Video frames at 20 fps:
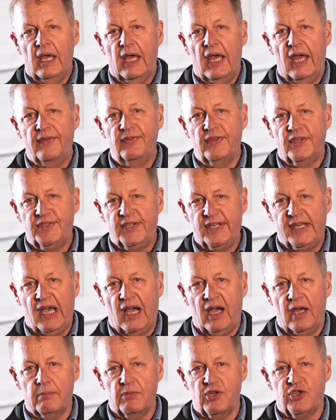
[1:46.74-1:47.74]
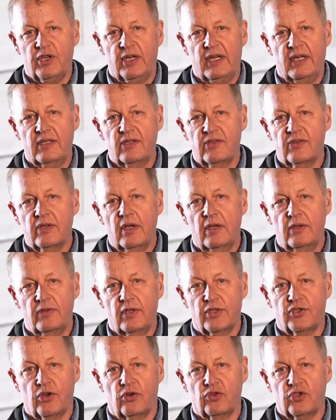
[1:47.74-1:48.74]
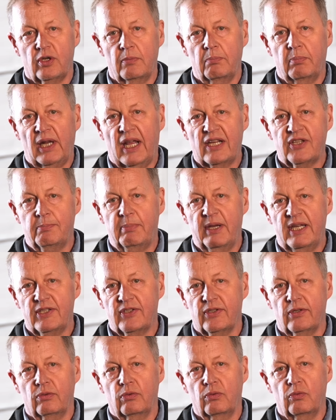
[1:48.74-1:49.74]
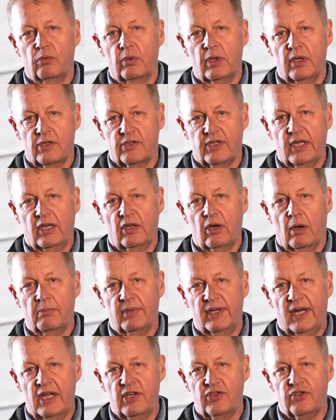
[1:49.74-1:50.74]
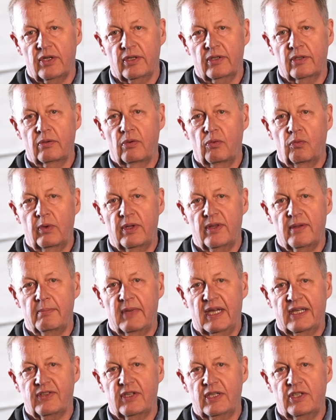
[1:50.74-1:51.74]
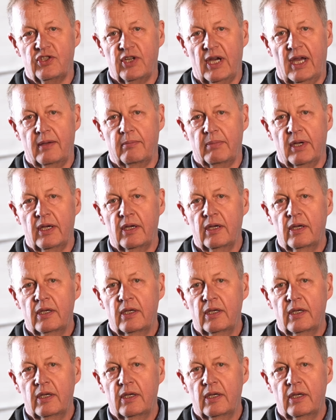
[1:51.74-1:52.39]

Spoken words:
In the DI machines, the suction blast pistol works in combination with the mixing chamber